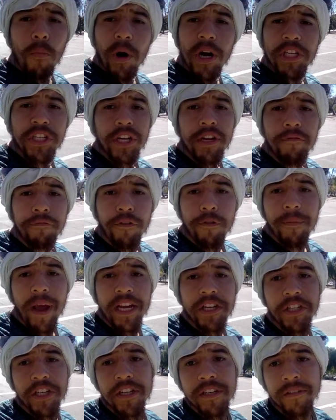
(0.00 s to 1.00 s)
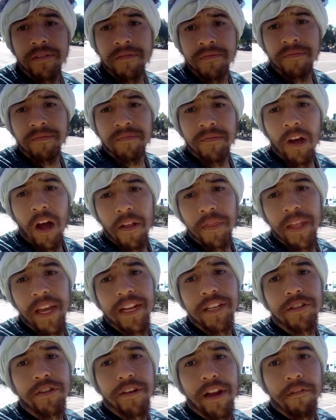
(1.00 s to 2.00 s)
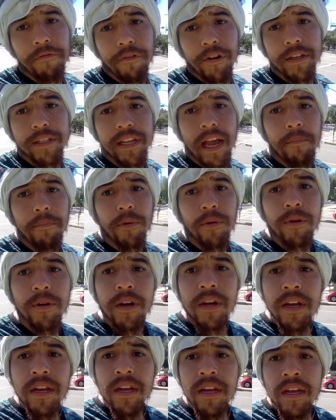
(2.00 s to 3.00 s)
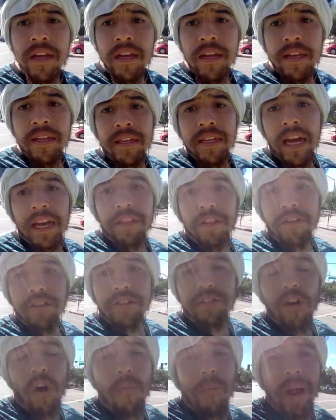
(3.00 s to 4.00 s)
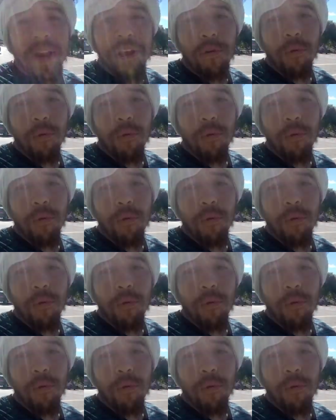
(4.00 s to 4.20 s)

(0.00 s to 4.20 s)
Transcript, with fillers: much information on the internet for example and there's so many